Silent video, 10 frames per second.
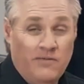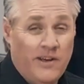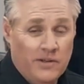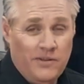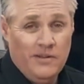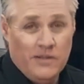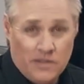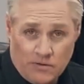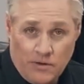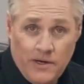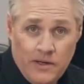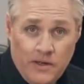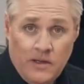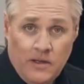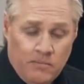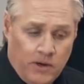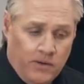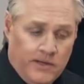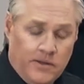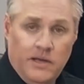In fact, I think there's 3, but
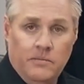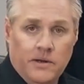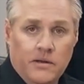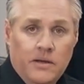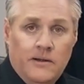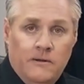I'll get to that in a minute.